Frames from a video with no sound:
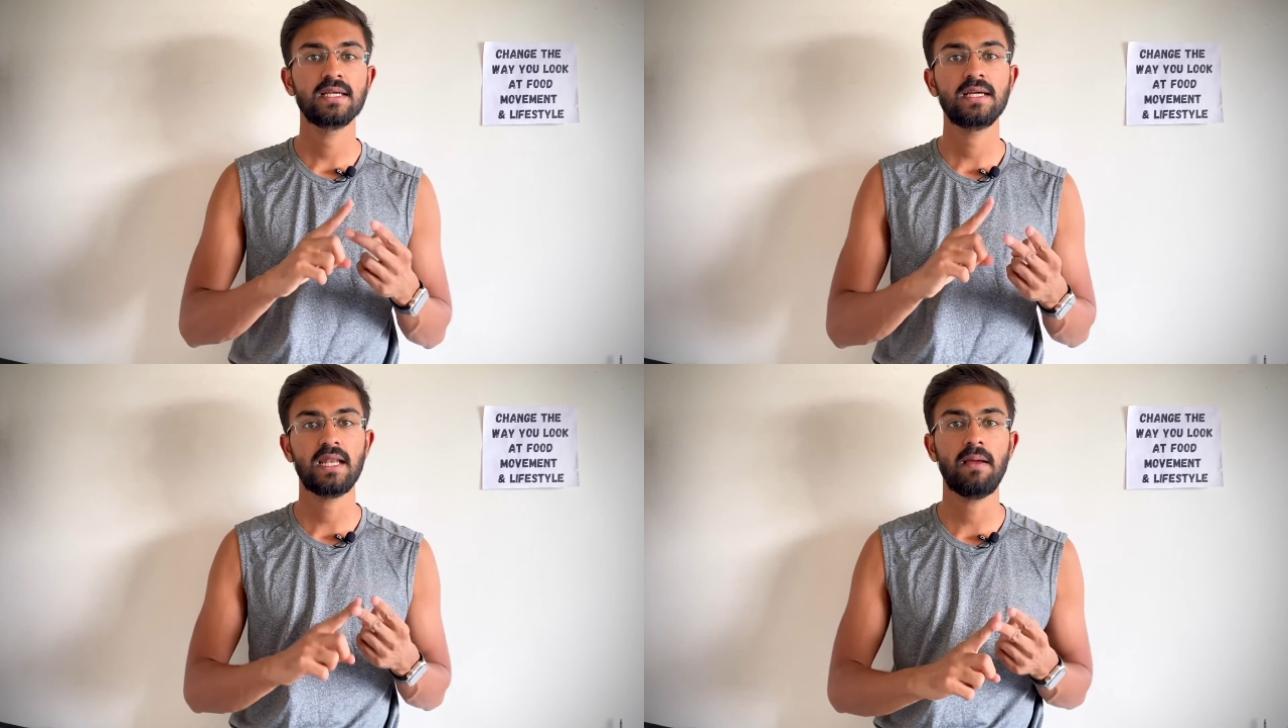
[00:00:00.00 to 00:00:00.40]

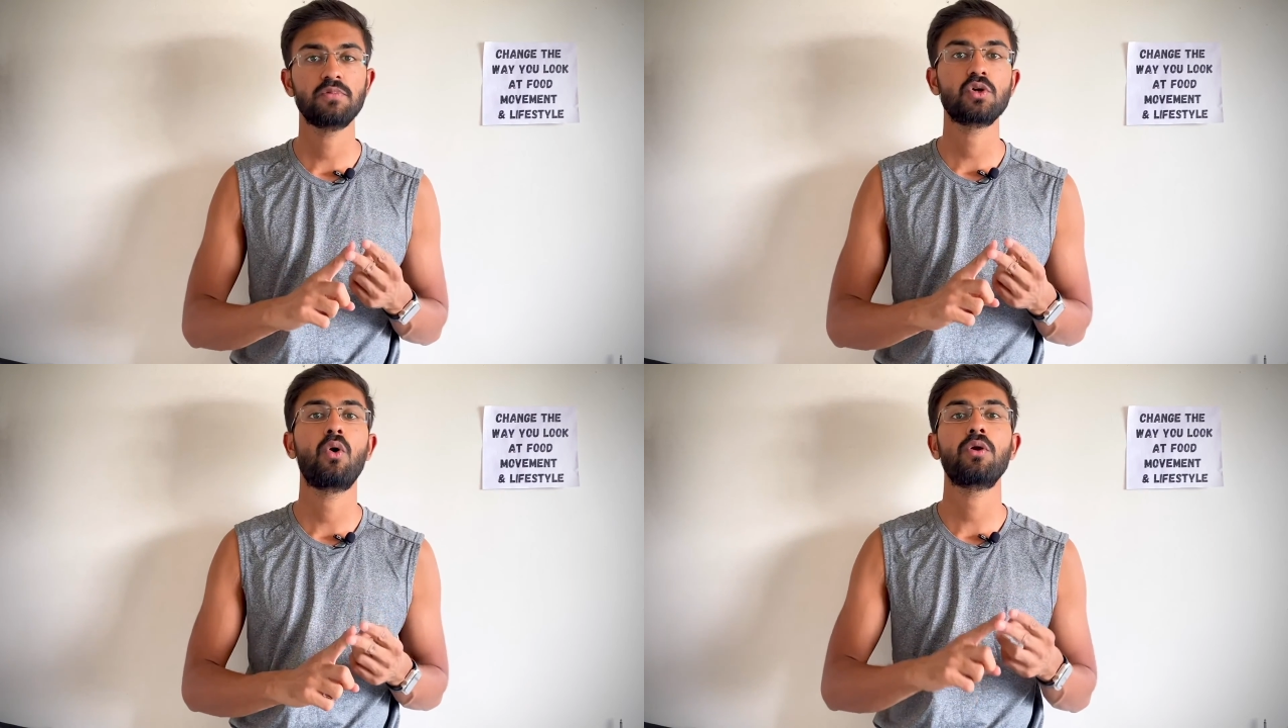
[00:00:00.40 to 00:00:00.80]
cramps
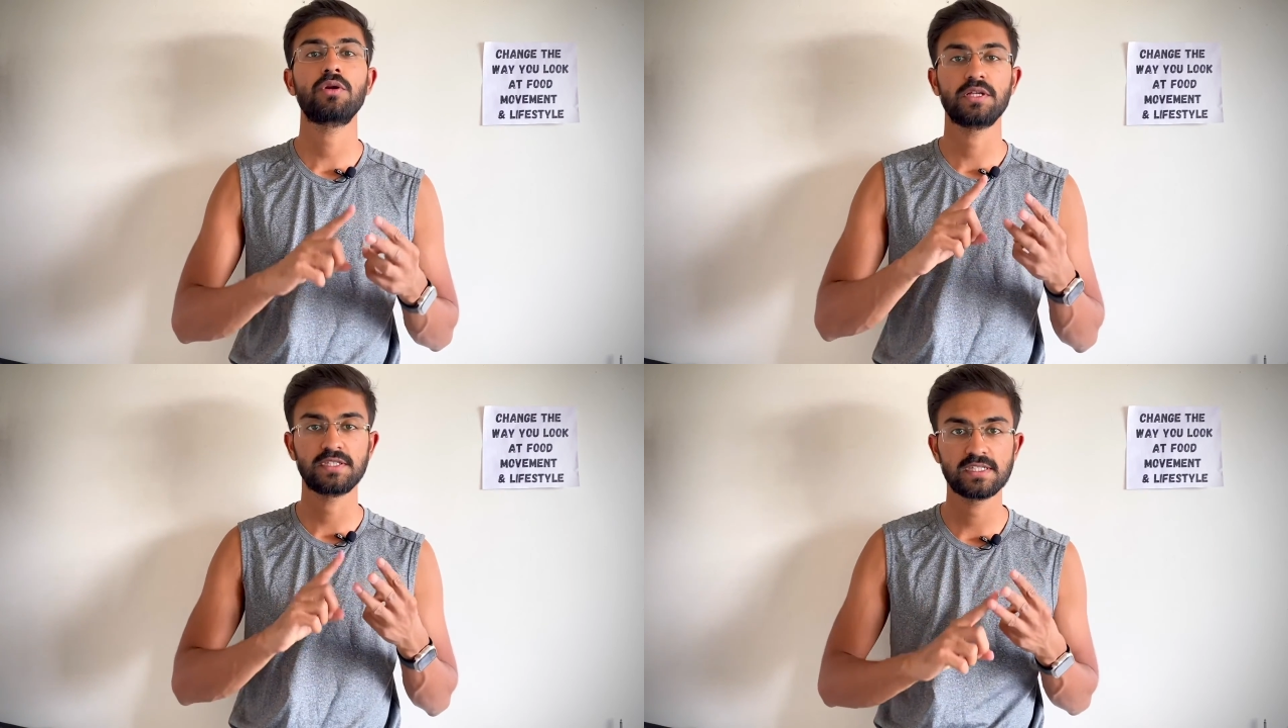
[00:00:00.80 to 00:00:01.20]
or
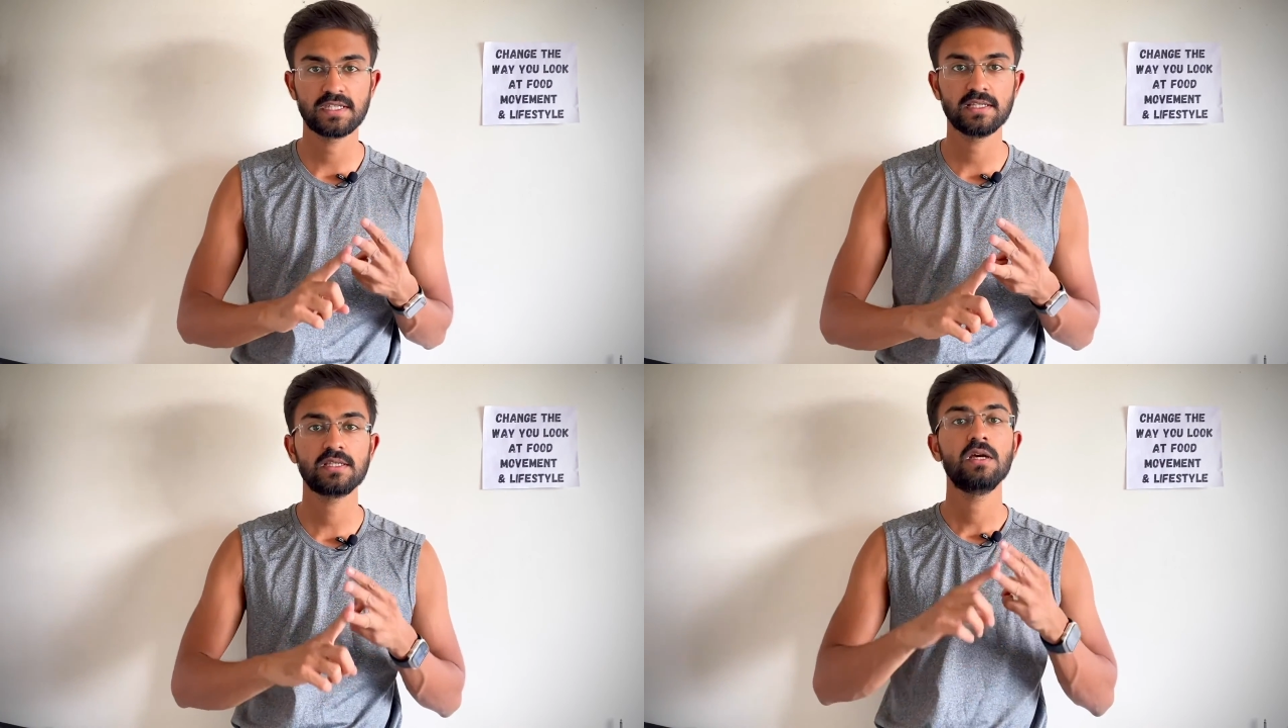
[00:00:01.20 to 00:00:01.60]

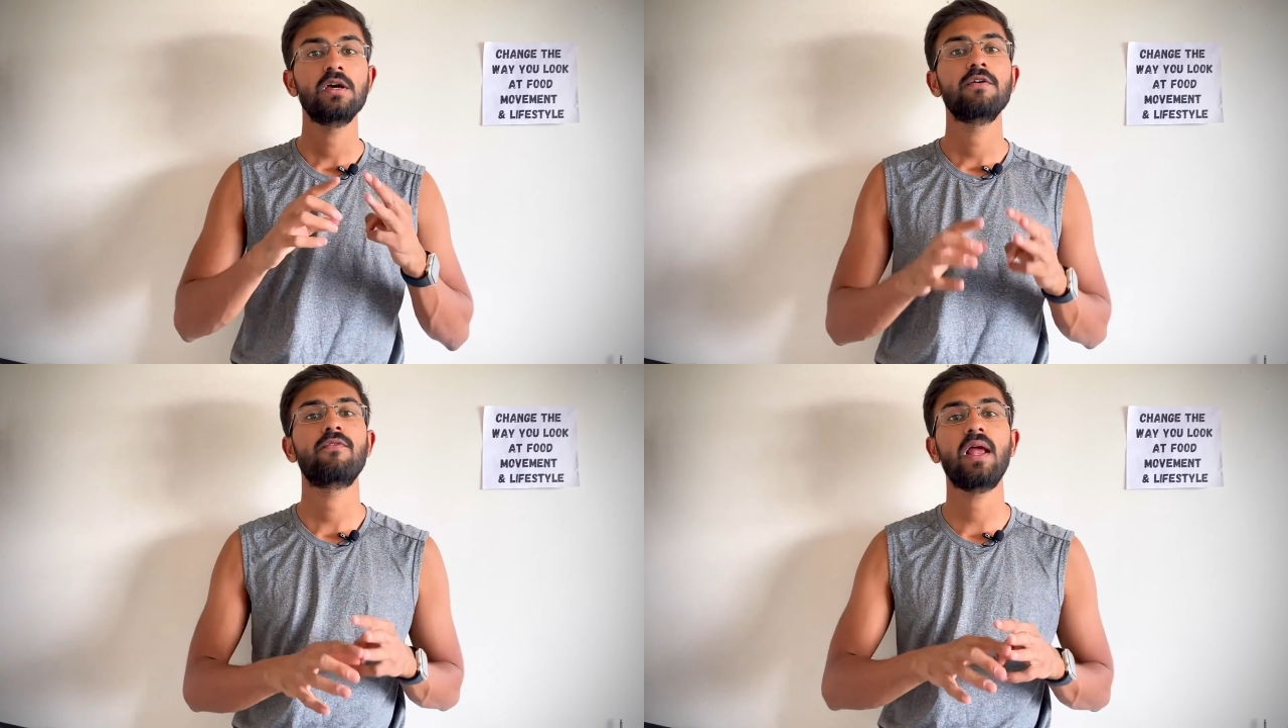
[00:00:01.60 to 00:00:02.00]
resistance
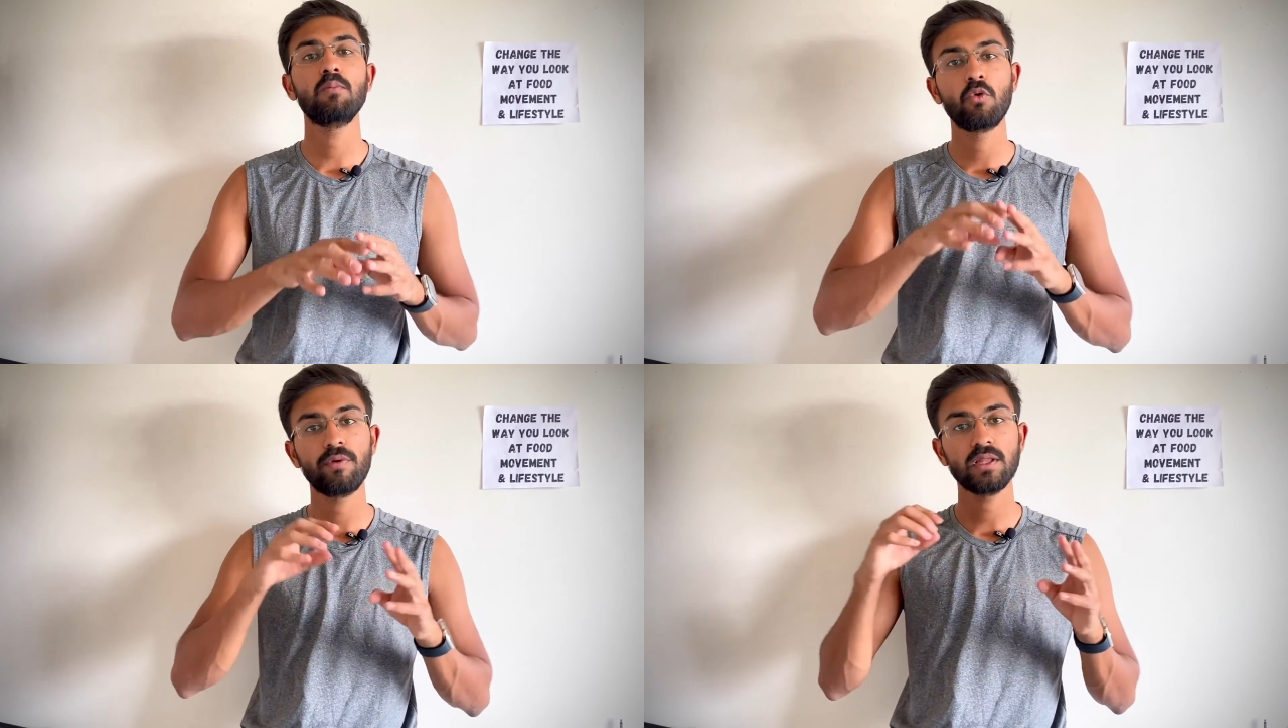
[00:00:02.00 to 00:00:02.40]
while
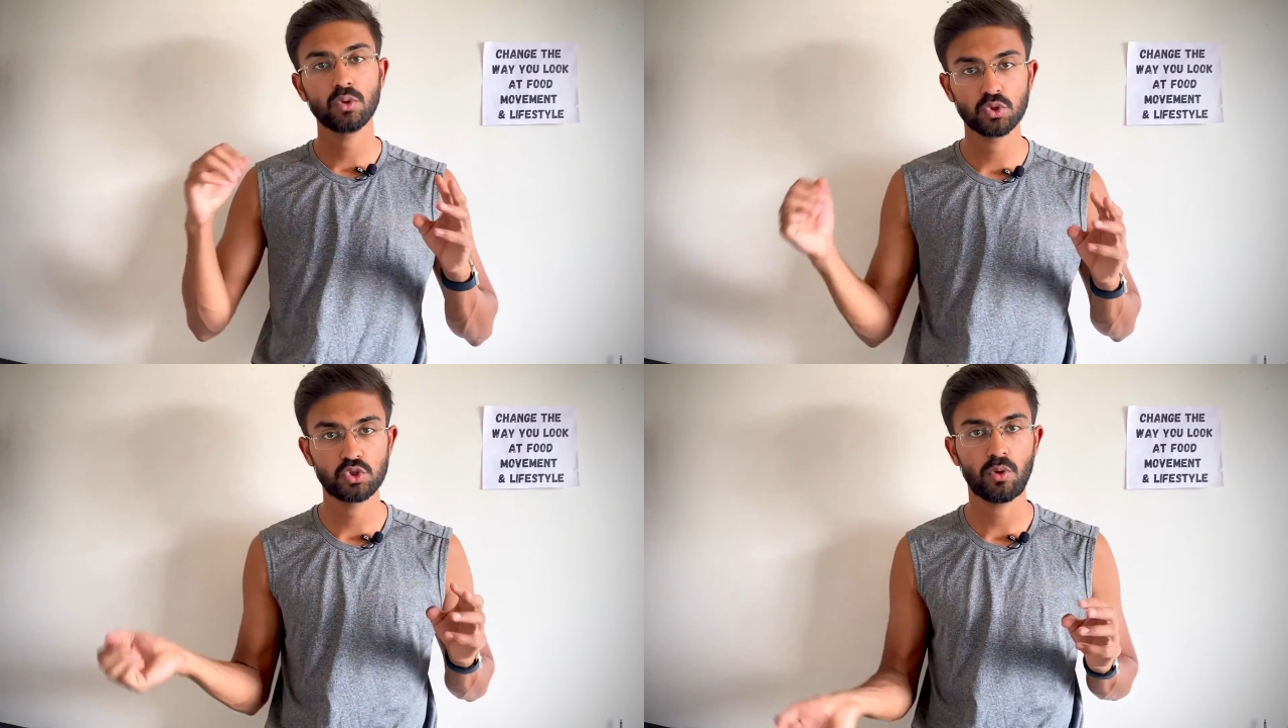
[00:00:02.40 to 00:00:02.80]
moving
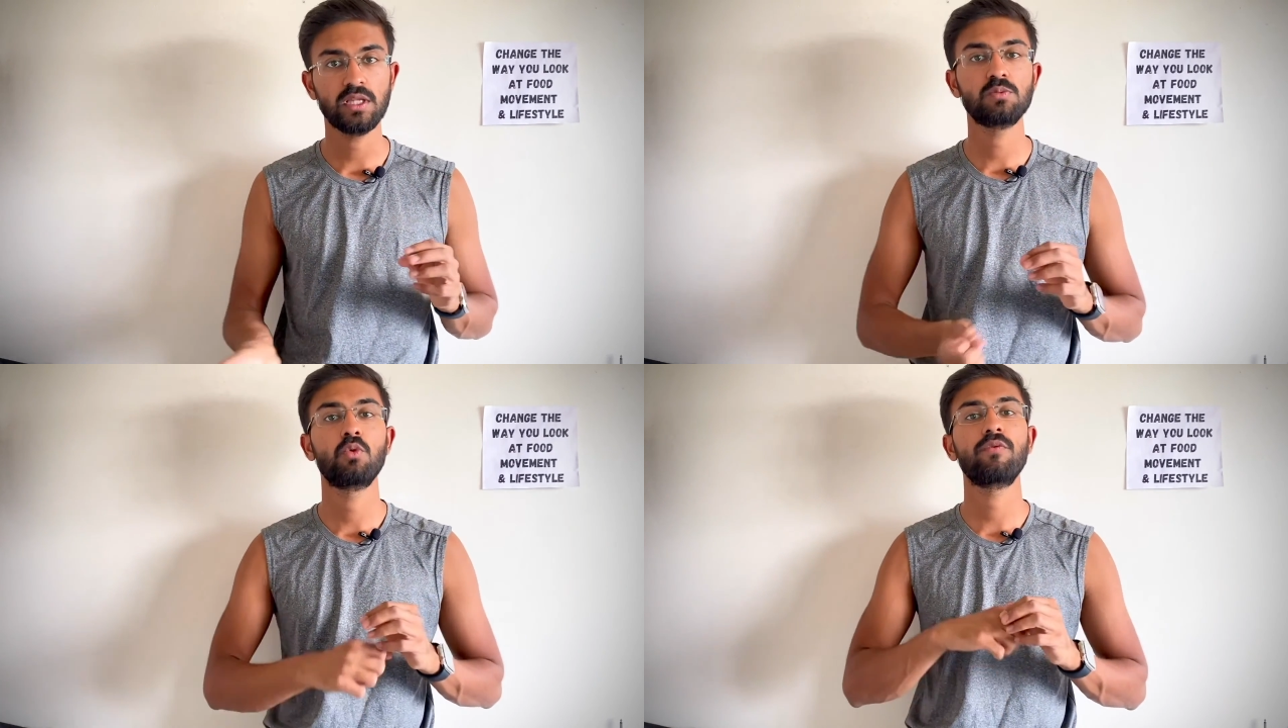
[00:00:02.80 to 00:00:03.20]
those
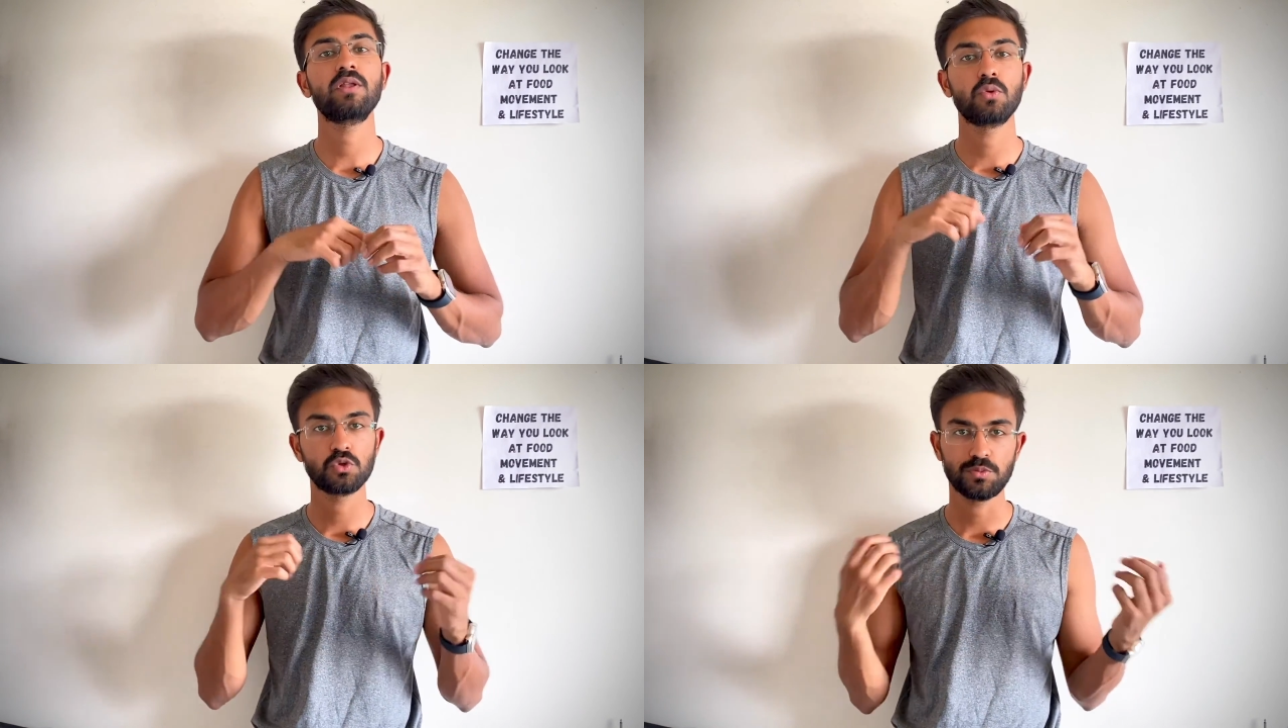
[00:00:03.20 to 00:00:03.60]
joints, moving
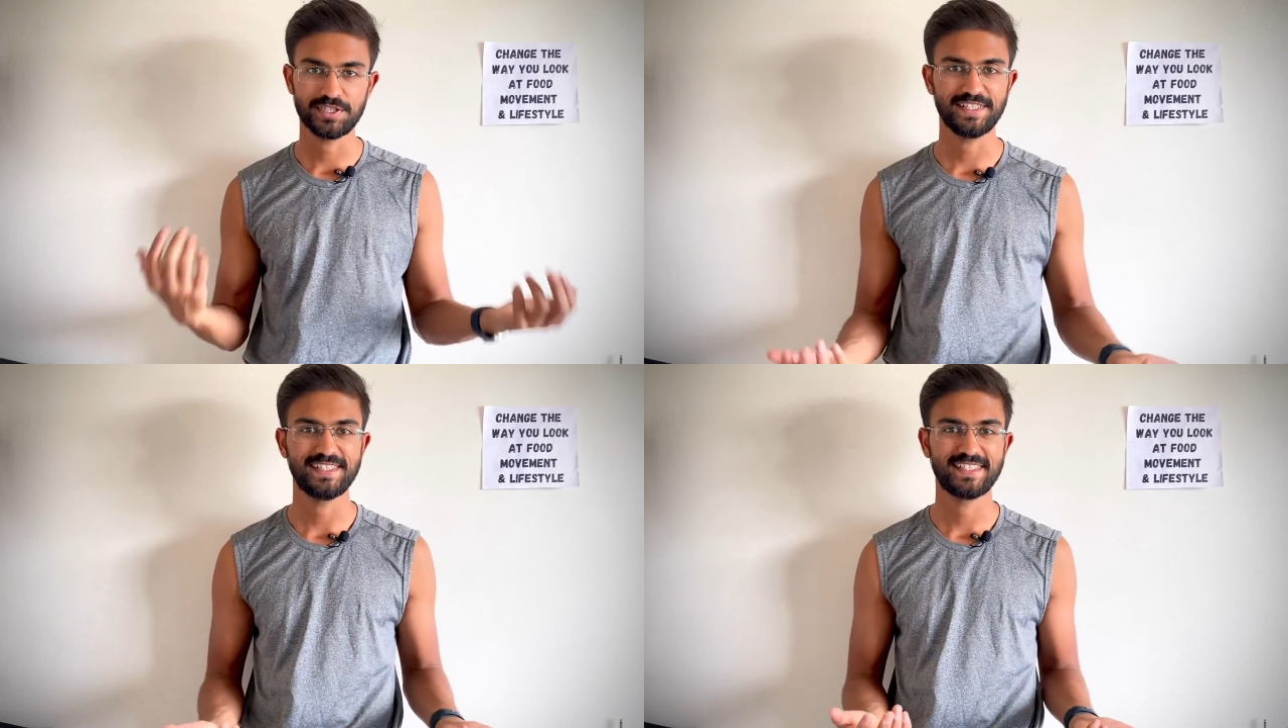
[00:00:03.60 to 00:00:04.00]
those
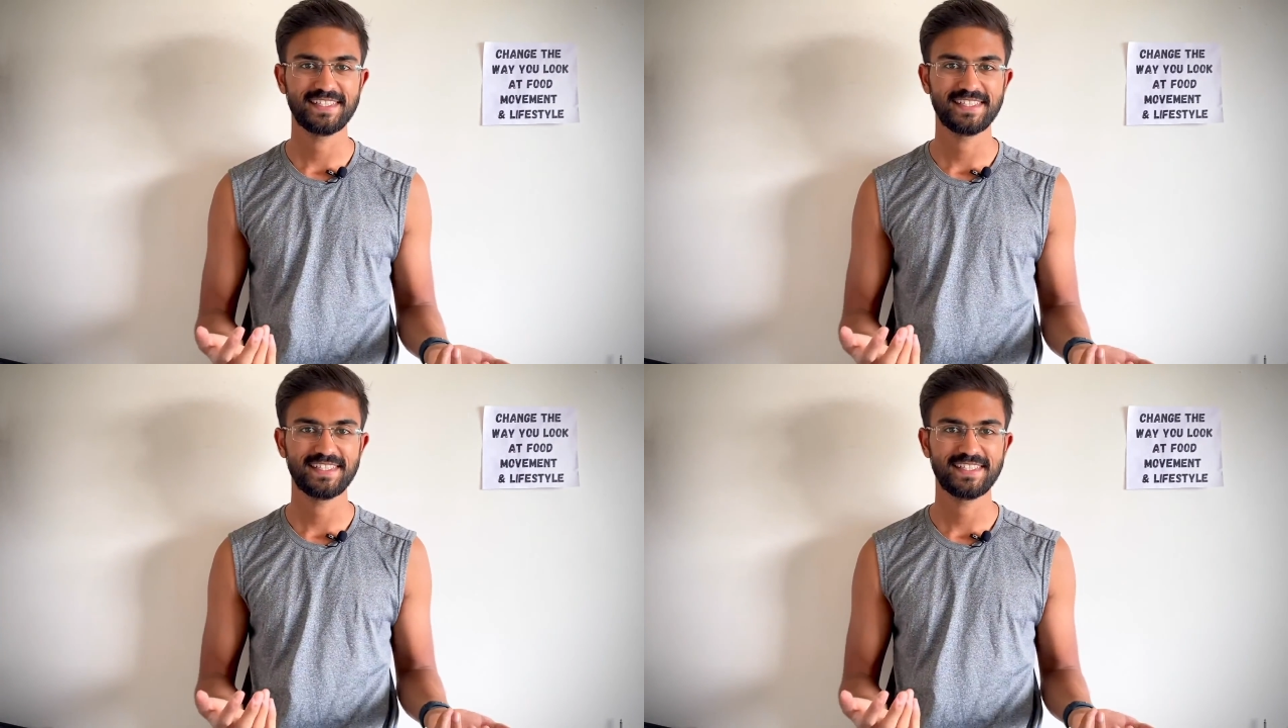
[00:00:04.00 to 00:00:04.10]
muscles.